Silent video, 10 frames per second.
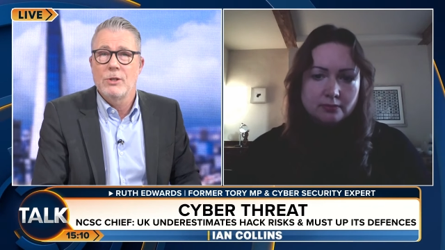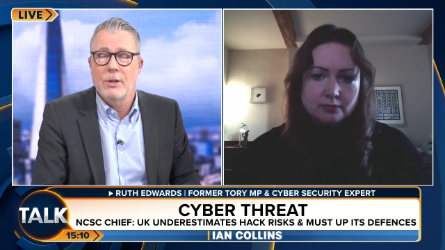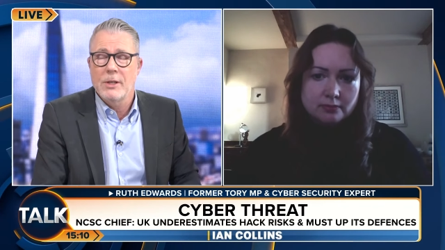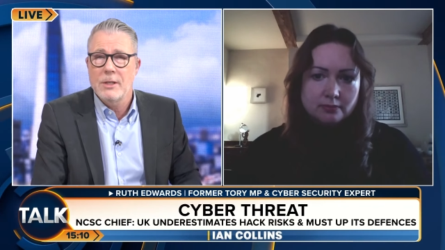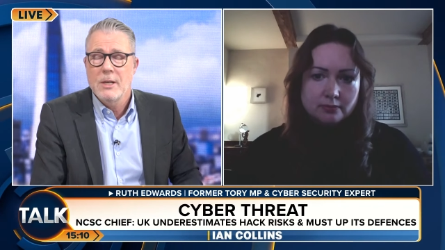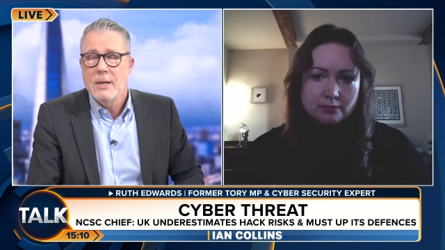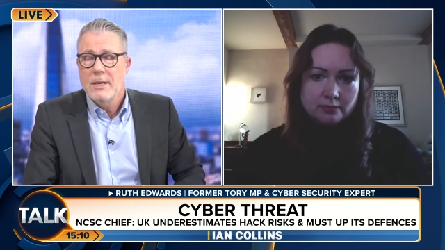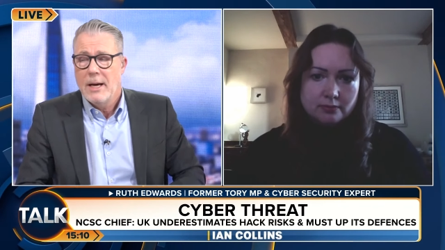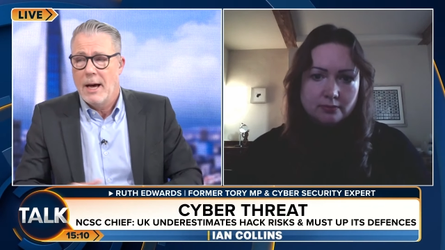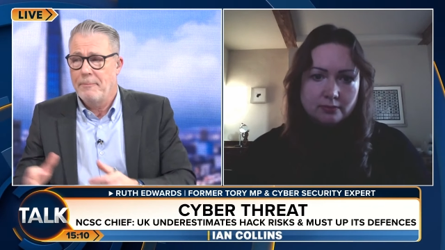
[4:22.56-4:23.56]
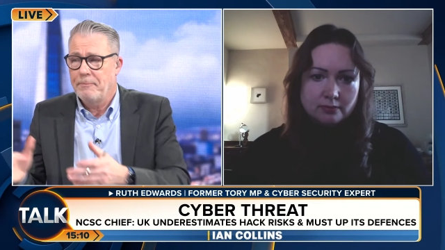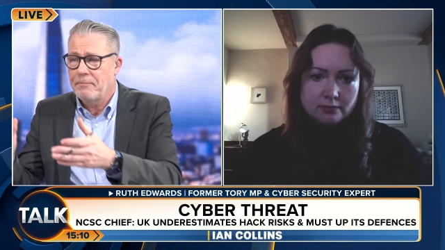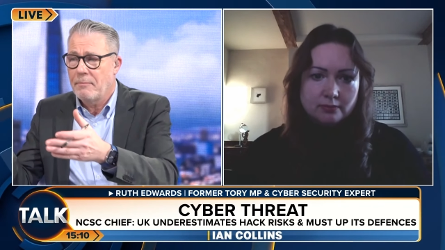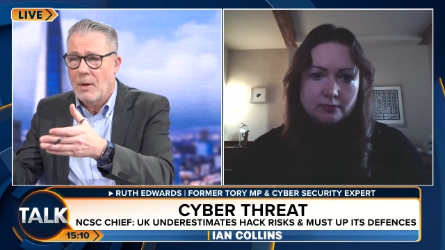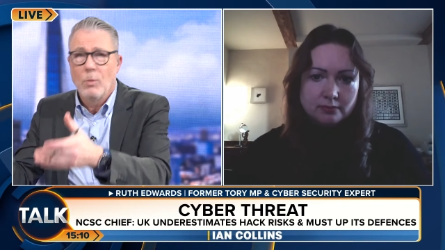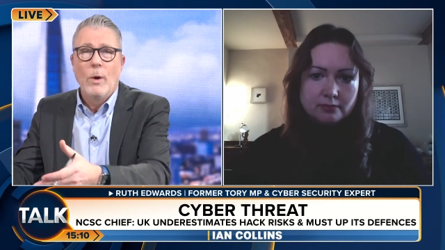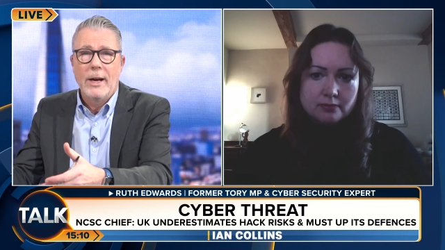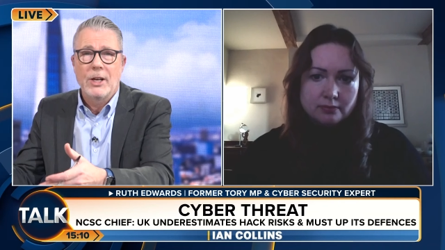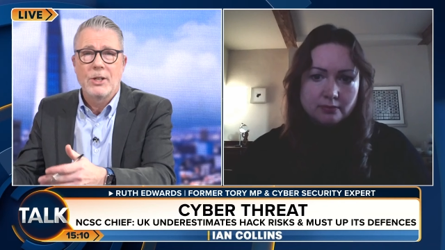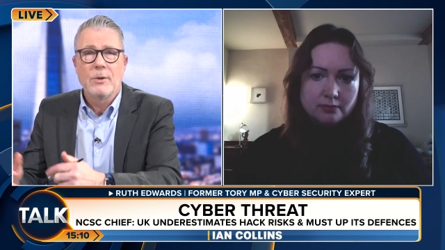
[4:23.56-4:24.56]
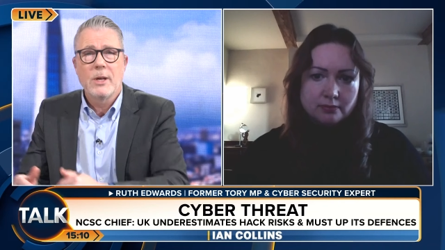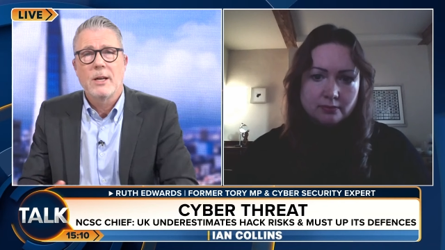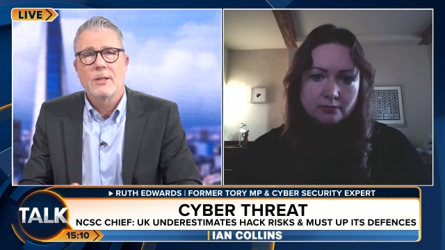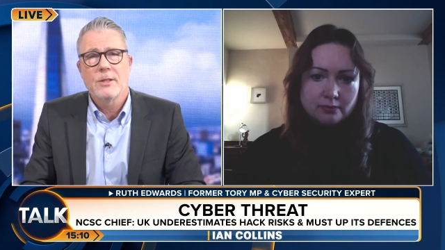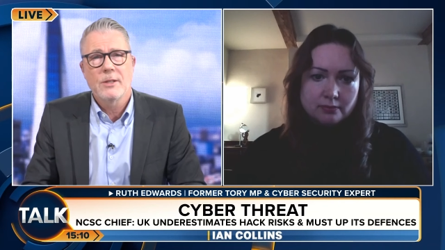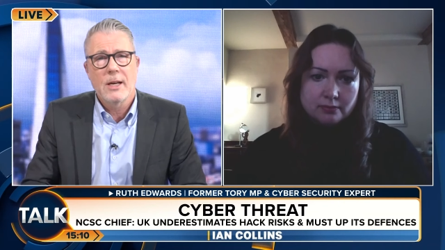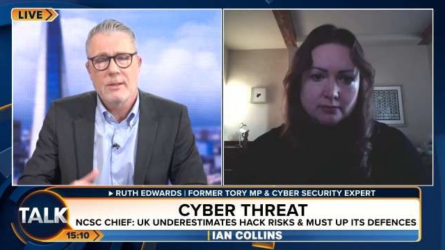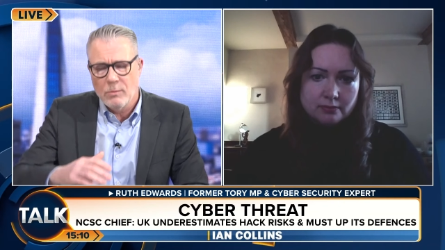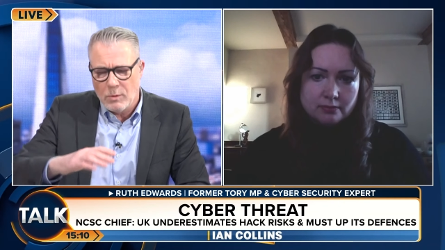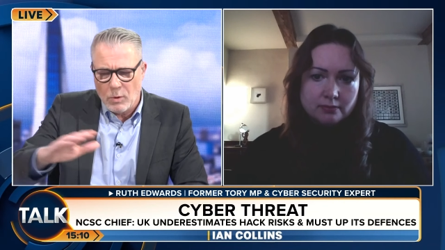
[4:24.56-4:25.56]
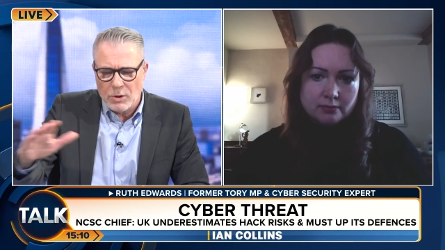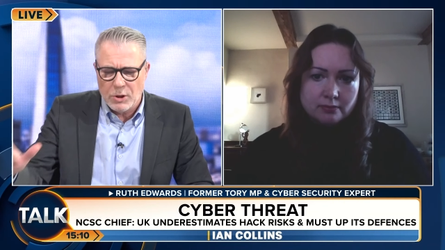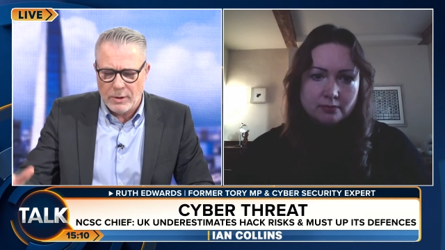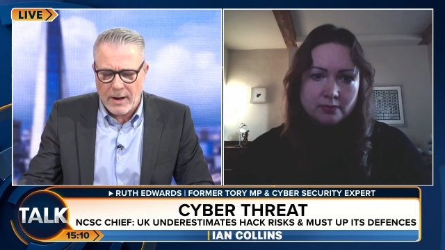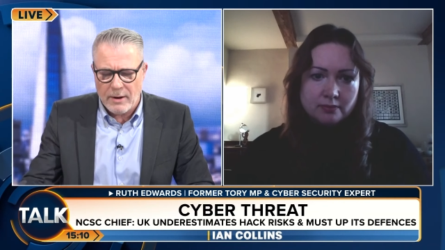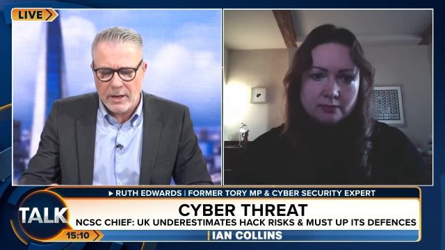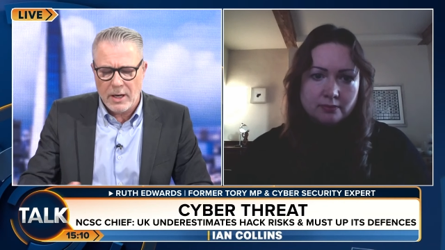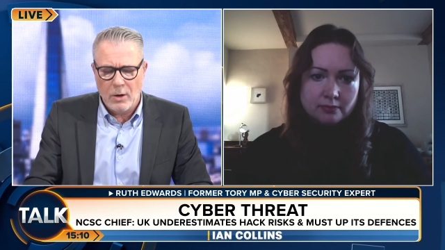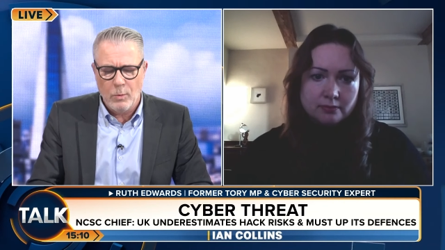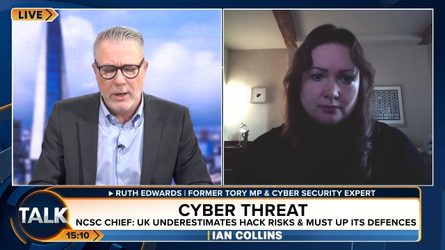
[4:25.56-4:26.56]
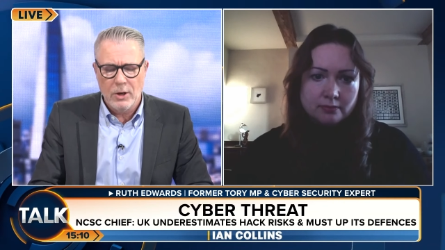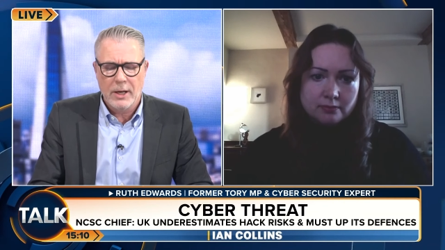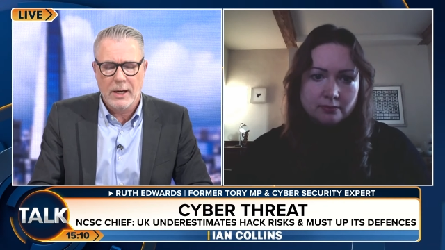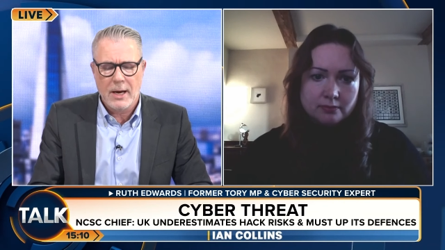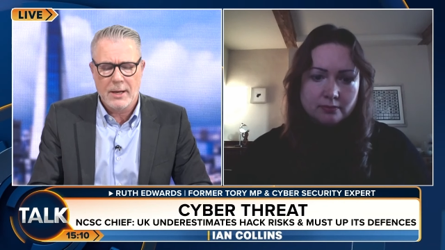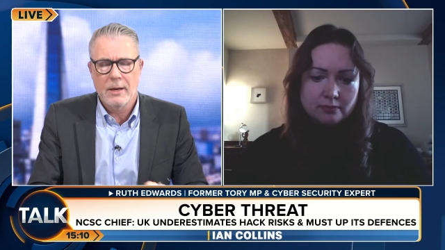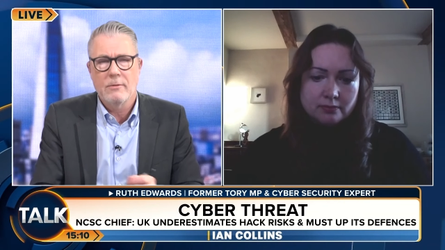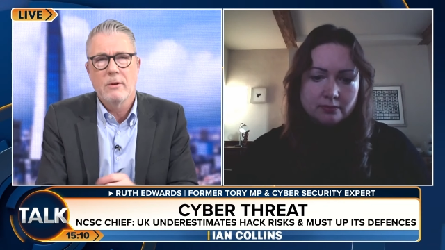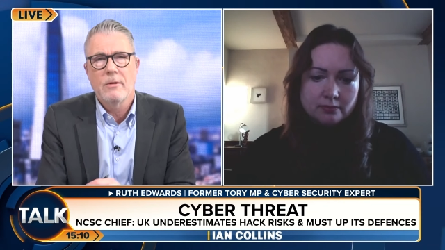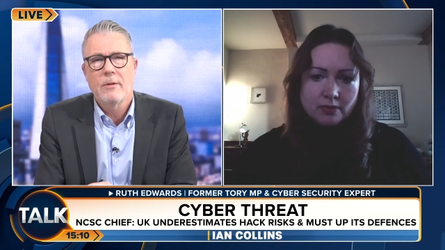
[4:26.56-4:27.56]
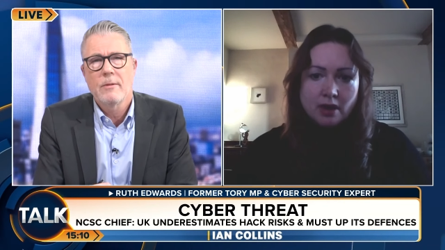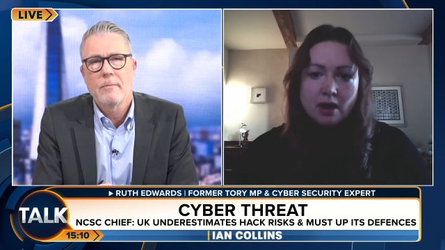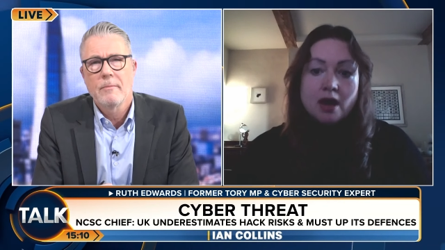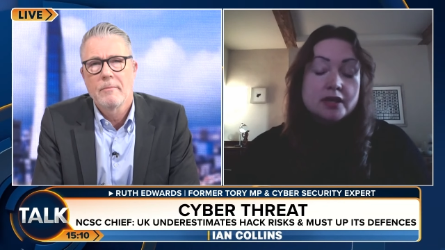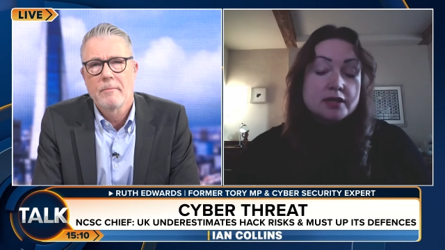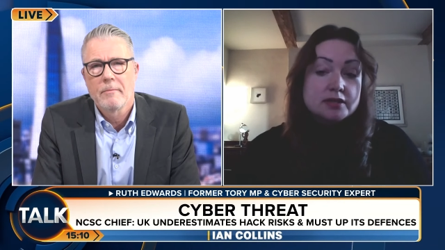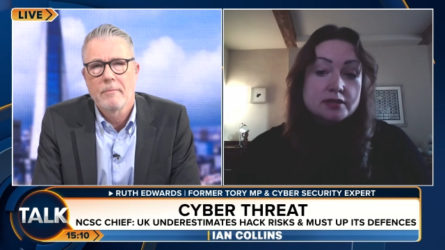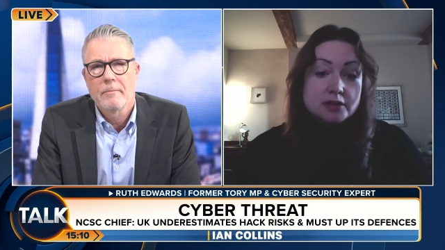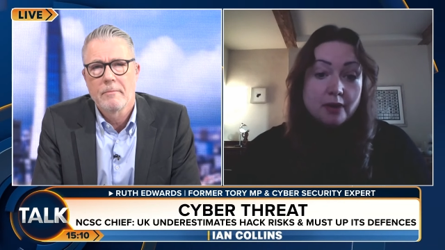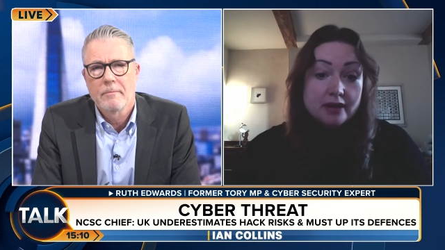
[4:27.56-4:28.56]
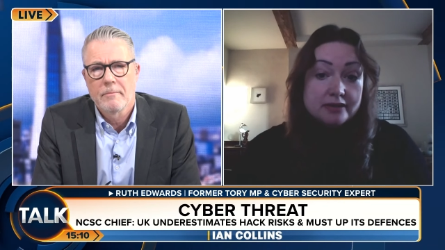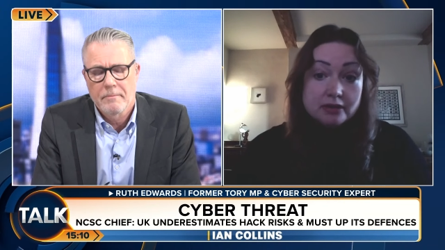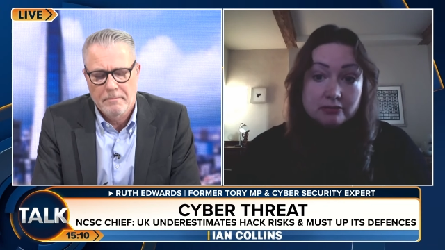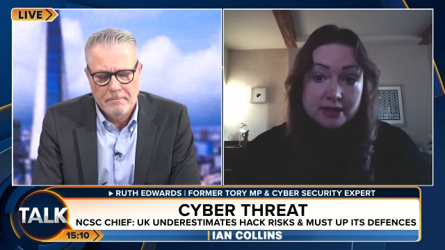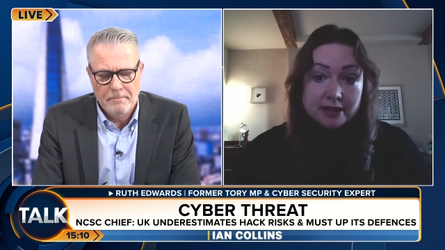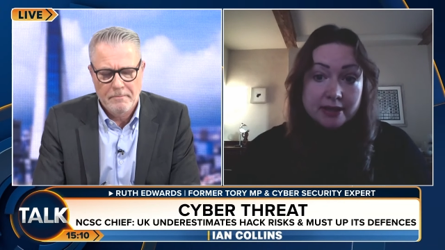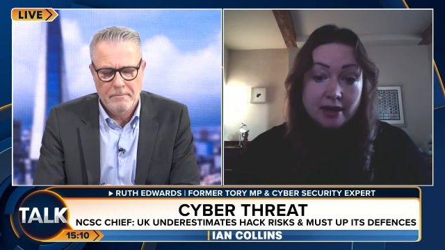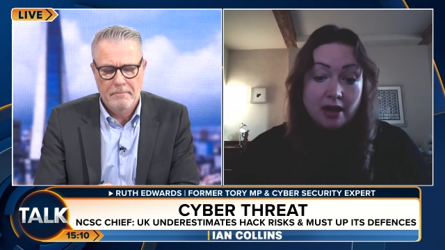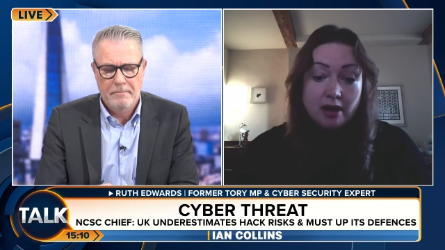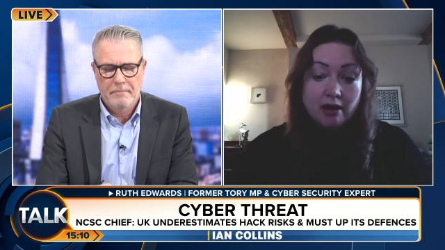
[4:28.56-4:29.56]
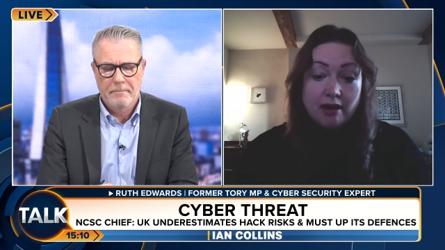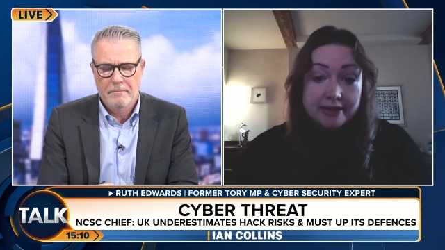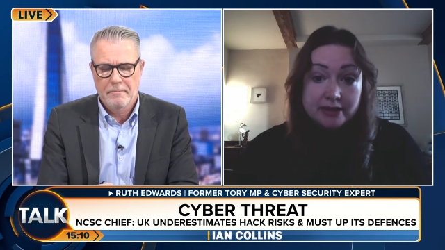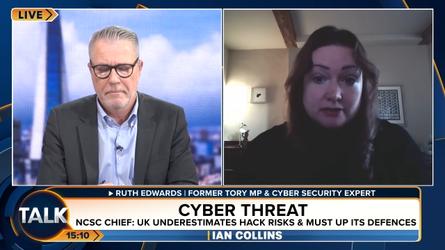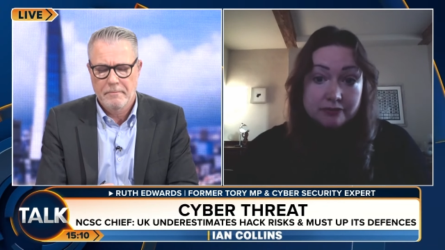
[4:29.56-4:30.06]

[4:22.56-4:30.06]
Speaker 1: on us, um, we're going to do this. It, what sort of area are we looking at here, Ruth?
Speaker 2: So I think really uh, any of